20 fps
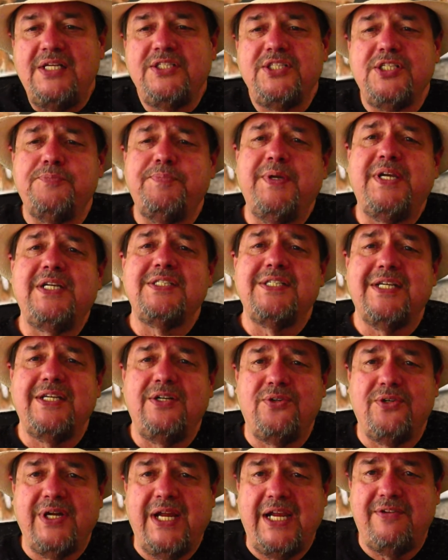Just because they
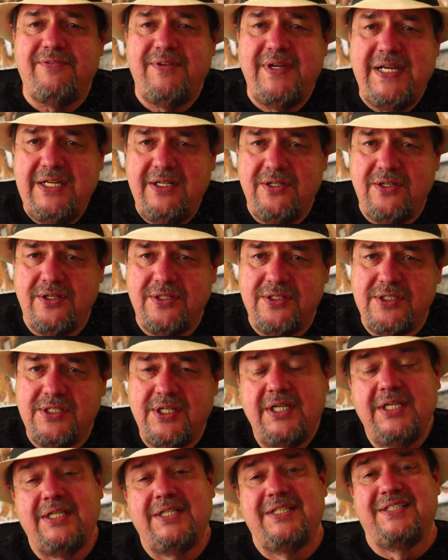don't have
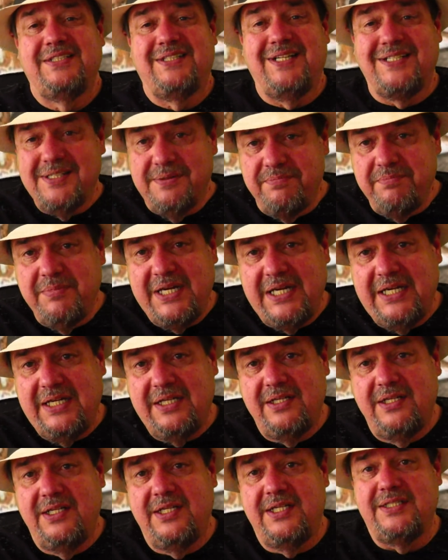heaters doesn't
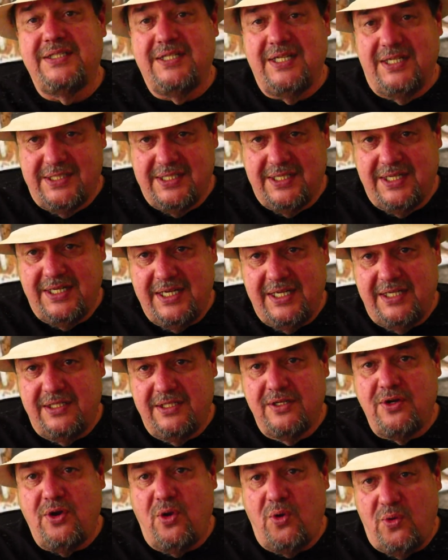mean it doesn't
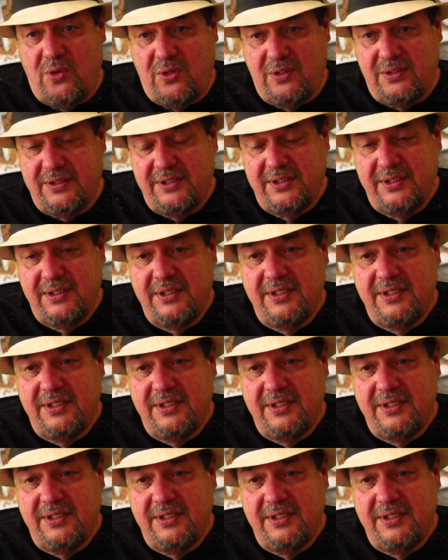get cold.